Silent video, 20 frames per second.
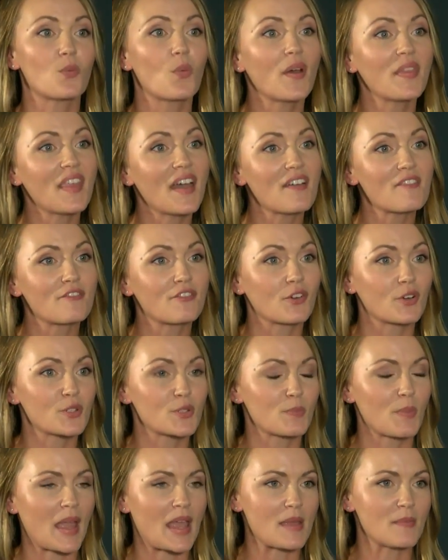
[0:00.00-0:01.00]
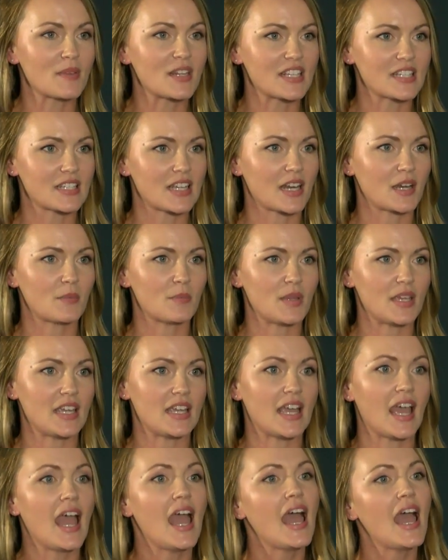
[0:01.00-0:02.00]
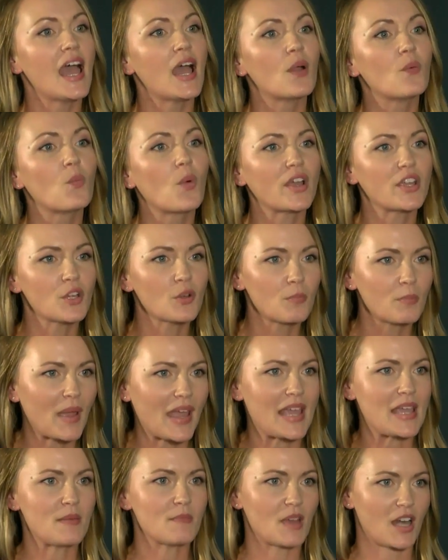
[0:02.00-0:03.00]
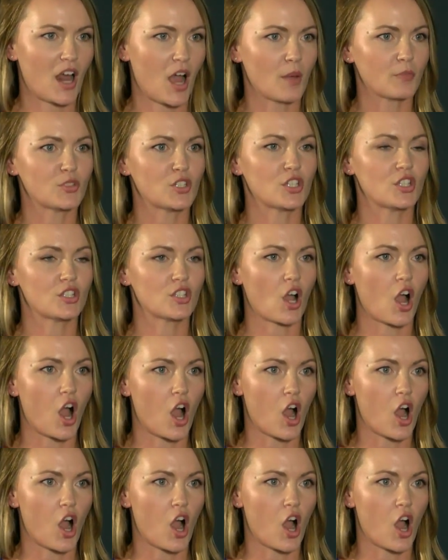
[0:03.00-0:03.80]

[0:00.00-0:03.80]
is, what that first payment is going to be, and what your payment options